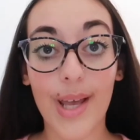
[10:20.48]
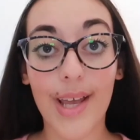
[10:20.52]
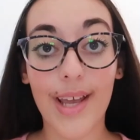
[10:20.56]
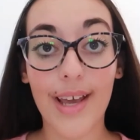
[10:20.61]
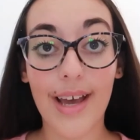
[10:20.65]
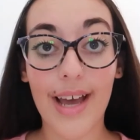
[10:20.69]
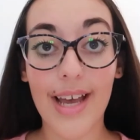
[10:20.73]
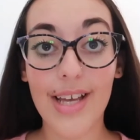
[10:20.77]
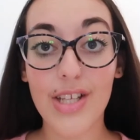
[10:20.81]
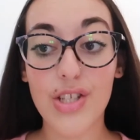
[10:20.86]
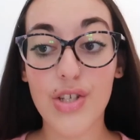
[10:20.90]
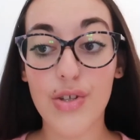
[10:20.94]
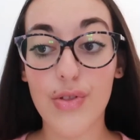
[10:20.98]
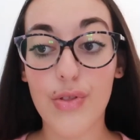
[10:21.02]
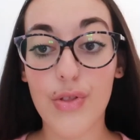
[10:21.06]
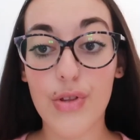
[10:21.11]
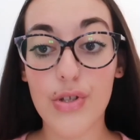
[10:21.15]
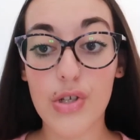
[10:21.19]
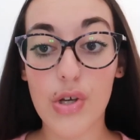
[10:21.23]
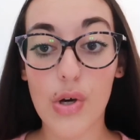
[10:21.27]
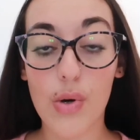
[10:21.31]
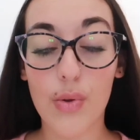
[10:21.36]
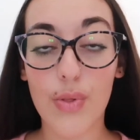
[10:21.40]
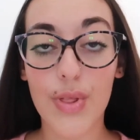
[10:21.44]
guys,
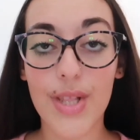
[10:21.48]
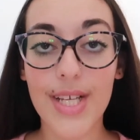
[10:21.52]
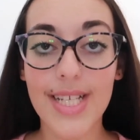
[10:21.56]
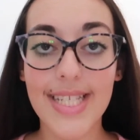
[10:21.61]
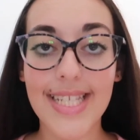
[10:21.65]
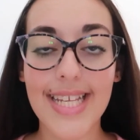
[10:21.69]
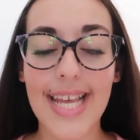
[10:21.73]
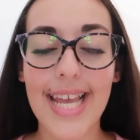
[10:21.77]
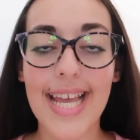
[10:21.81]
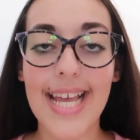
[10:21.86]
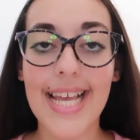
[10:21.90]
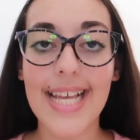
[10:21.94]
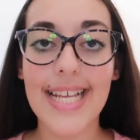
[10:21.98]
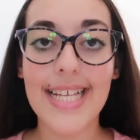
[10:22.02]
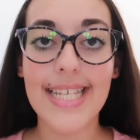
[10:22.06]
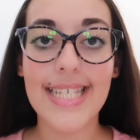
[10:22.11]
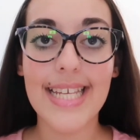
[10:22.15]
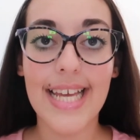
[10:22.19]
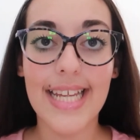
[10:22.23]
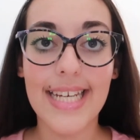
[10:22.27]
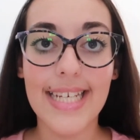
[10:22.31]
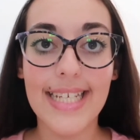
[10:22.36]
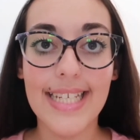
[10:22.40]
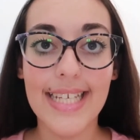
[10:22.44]
so this is
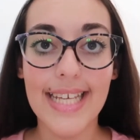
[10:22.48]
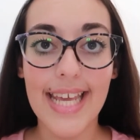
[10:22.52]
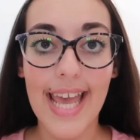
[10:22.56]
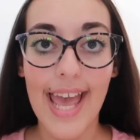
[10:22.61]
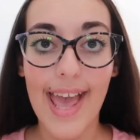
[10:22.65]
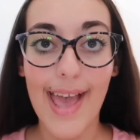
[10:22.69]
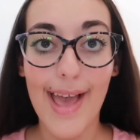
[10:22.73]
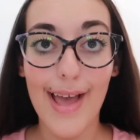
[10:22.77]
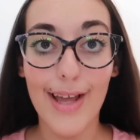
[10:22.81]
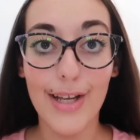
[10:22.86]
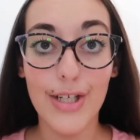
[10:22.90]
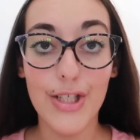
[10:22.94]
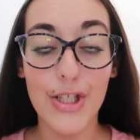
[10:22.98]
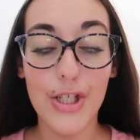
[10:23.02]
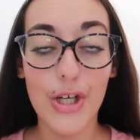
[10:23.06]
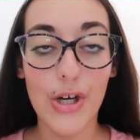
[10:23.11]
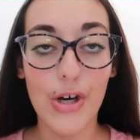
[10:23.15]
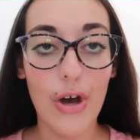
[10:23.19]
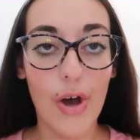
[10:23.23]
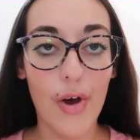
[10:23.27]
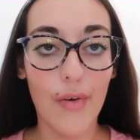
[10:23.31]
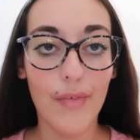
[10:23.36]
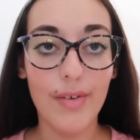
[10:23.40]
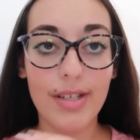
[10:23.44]
the end
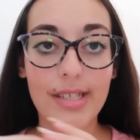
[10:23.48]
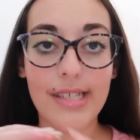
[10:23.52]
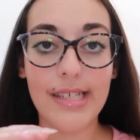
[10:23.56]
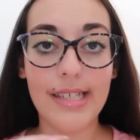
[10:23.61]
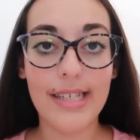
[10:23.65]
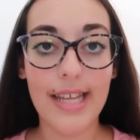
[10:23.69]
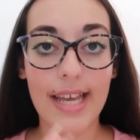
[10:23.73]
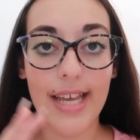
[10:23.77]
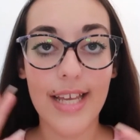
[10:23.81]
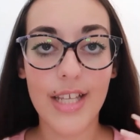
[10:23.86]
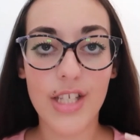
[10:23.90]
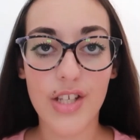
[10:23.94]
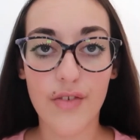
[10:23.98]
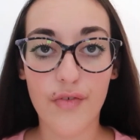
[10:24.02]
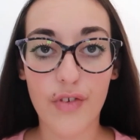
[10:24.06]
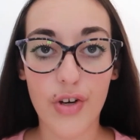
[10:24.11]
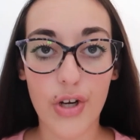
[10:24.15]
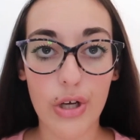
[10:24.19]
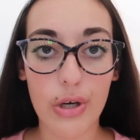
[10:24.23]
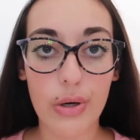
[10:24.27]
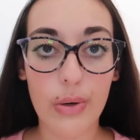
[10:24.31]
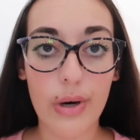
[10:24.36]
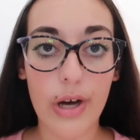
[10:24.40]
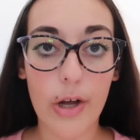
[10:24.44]
of today's
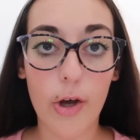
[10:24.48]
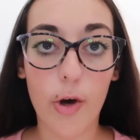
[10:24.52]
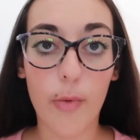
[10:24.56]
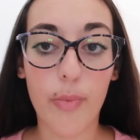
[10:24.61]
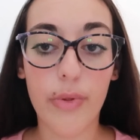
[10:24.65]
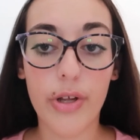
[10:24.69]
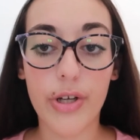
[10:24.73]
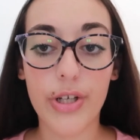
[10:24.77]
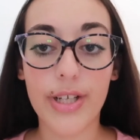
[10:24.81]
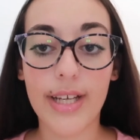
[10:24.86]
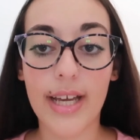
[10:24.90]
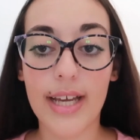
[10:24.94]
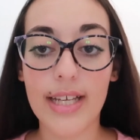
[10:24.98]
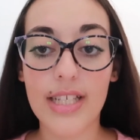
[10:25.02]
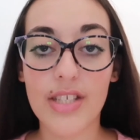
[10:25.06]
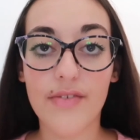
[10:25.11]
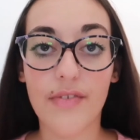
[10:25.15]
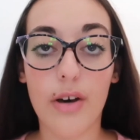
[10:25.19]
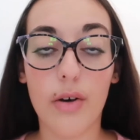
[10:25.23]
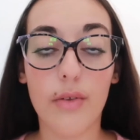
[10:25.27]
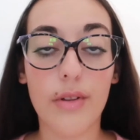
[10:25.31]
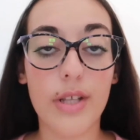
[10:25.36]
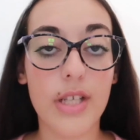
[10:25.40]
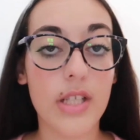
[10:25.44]
video. I hope that you guys
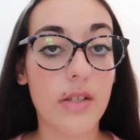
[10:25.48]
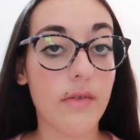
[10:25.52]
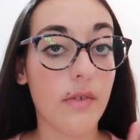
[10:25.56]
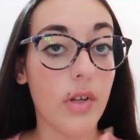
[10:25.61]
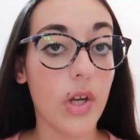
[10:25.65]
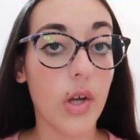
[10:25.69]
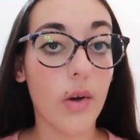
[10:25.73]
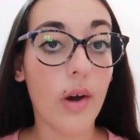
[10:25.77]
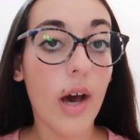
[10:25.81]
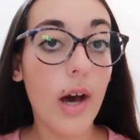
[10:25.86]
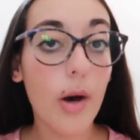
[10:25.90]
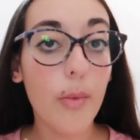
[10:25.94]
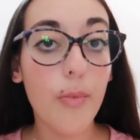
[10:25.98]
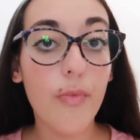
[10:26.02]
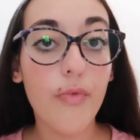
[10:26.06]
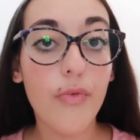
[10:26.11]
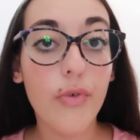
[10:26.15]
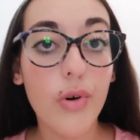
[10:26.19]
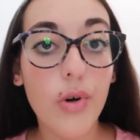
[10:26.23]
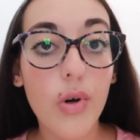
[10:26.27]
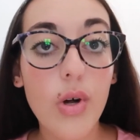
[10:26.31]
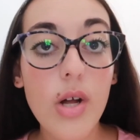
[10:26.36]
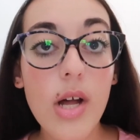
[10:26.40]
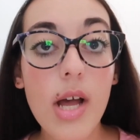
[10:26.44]
found this video
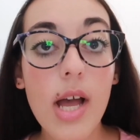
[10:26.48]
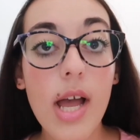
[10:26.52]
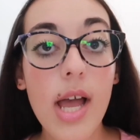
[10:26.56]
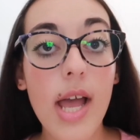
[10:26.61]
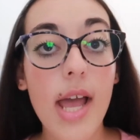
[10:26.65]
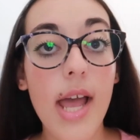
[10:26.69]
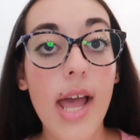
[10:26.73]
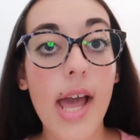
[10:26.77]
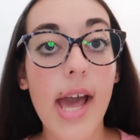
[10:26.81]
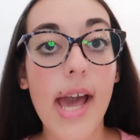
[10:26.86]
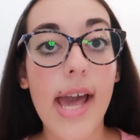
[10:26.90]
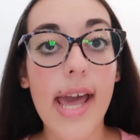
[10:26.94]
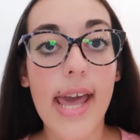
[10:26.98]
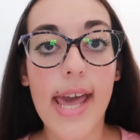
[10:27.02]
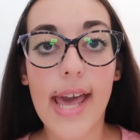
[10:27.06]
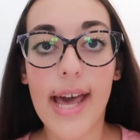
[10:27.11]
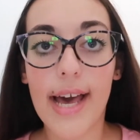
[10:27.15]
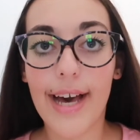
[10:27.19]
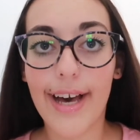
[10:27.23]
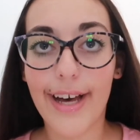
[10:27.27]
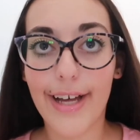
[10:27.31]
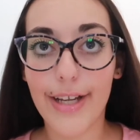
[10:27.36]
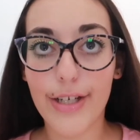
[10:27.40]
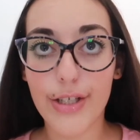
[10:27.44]
helpful
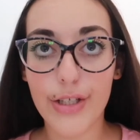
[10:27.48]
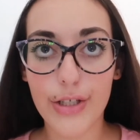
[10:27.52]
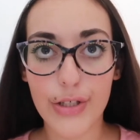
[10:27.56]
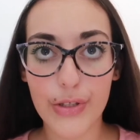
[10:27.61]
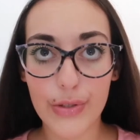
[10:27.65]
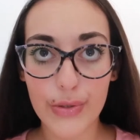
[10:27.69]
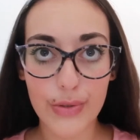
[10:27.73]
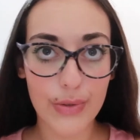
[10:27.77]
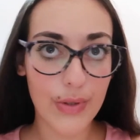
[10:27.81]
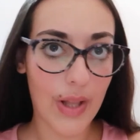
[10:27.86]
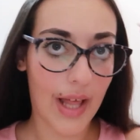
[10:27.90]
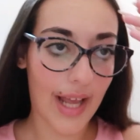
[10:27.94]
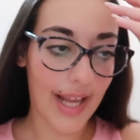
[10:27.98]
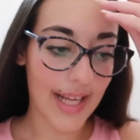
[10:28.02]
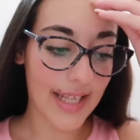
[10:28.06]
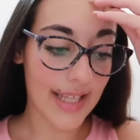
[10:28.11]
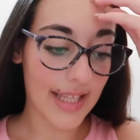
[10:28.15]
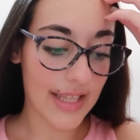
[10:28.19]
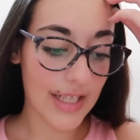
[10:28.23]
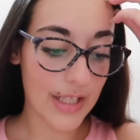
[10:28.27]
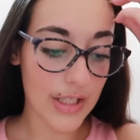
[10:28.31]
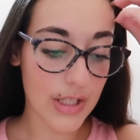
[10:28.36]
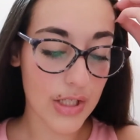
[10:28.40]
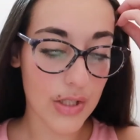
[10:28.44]
and you like
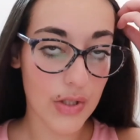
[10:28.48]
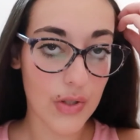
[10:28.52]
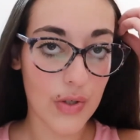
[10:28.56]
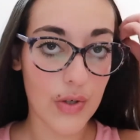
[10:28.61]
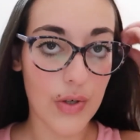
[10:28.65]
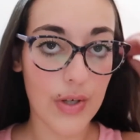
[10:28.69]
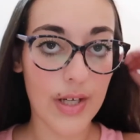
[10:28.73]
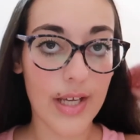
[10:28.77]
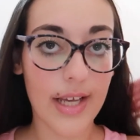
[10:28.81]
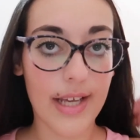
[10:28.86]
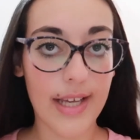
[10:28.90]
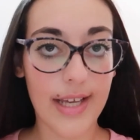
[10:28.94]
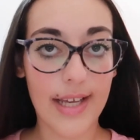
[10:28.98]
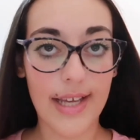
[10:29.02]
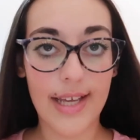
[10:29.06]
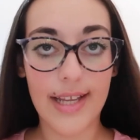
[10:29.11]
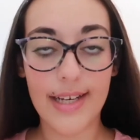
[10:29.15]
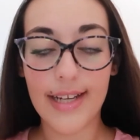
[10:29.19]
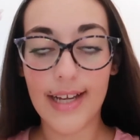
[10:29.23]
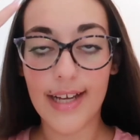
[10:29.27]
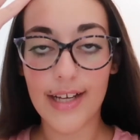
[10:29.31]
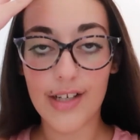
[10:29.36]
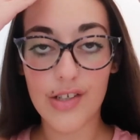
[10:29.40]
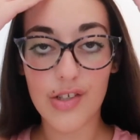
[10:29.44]
this look
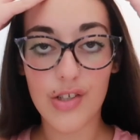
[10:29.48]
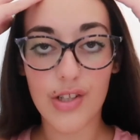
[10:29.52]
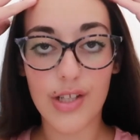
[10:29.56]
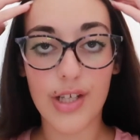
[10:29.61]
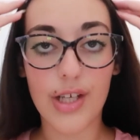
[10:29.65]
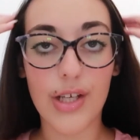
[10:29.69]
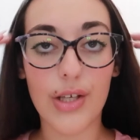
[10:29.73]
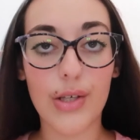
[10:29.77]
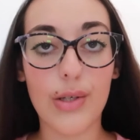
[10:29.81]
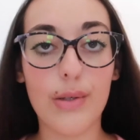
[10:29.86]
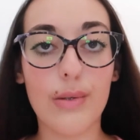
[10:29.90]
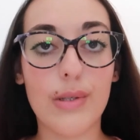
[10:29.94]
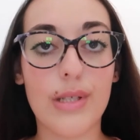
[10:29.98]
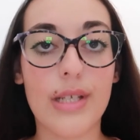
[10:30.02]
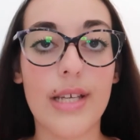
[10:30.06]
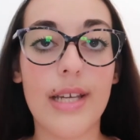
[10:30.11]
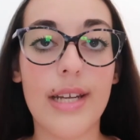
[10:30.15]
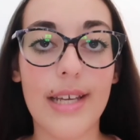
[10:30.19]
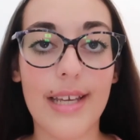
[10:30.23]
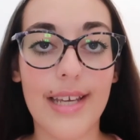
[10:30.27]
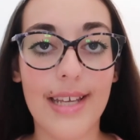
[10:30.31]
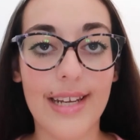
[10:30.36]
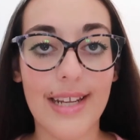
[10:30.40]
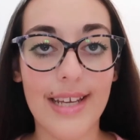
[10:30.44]
and actually use
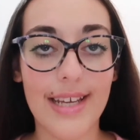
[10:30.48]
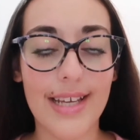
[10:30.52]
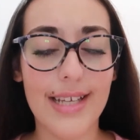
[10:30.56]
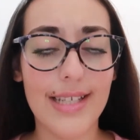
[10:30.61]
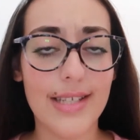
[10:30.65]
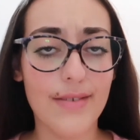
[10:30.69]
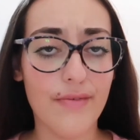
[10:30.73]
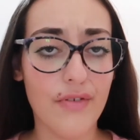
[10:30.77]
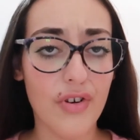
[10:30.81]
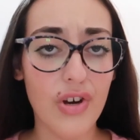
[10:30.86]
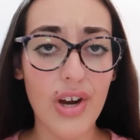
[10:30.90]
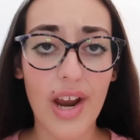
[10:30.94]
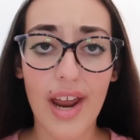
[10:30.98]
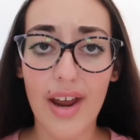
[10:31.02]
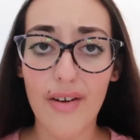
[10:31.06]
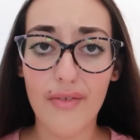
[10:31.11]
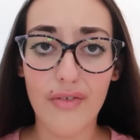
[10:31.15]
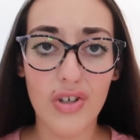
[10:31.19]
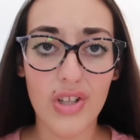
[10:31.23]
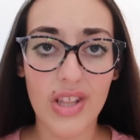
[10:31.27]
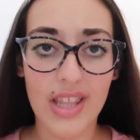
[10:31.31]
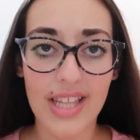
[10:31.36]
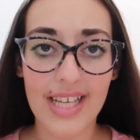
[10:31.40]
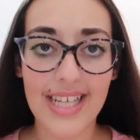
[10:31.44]
it. It is very
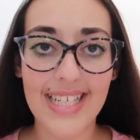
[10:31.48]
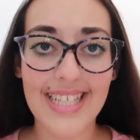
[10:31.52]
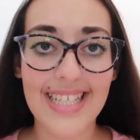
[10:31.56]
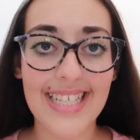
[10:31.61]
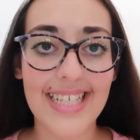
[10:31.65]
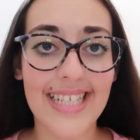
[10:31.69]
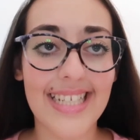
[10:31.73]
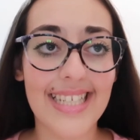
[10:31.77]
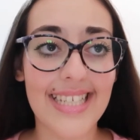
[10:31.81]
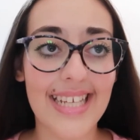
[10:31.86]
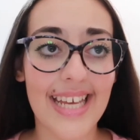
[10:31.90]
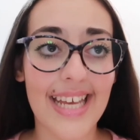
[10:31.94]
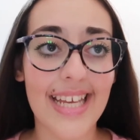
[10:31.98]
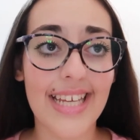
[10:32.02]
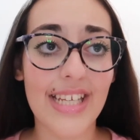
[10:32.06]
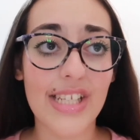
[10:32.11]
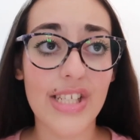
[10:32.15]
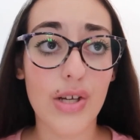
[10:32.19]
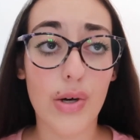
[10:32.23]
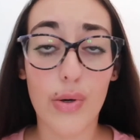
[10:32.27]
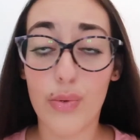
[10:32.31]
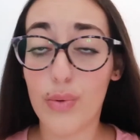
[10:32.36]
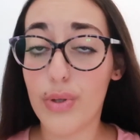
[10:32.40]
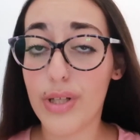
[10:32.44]
effortless. It
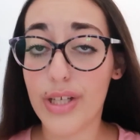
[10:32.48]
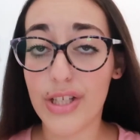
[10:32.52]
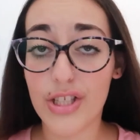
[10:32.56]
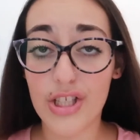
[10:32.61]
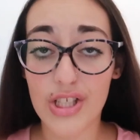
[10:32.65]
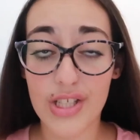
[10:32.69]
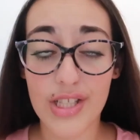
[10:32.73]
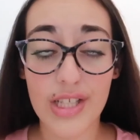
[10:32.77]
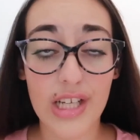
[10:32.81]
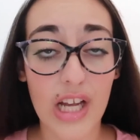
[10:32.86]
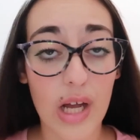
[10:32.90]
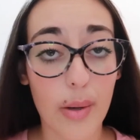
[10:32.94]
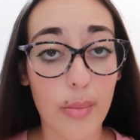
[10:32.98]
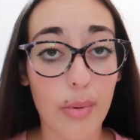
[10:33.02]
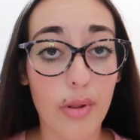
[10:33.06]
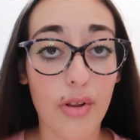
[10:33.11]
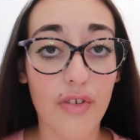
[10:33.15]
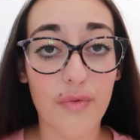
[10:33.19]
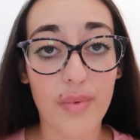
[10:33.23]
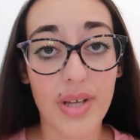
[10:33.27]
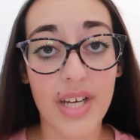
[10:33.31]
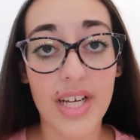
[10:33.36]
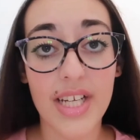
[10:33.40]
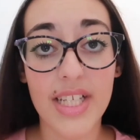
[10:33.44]
takes only just a couple
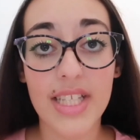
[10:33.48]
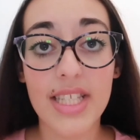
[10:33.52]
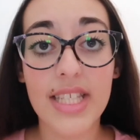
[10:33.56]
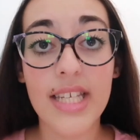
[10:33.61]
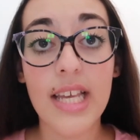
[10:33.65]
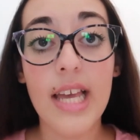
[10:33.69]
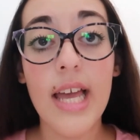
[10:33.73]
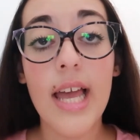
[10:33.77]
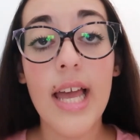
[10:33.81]
of minutes